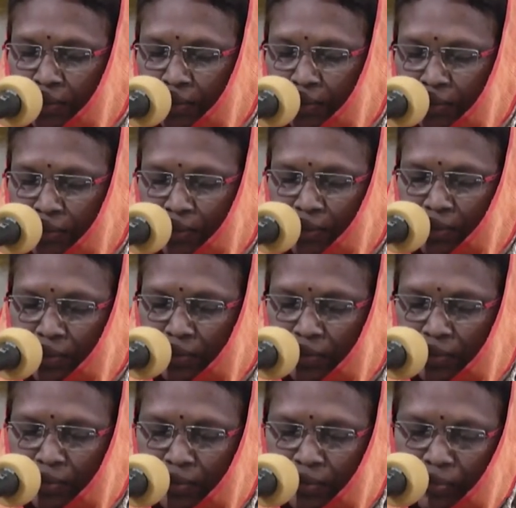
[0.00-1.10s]

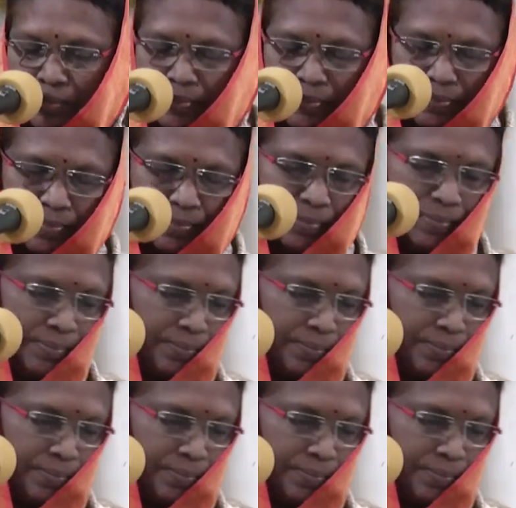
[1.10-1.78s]
No one is speaking in this clip.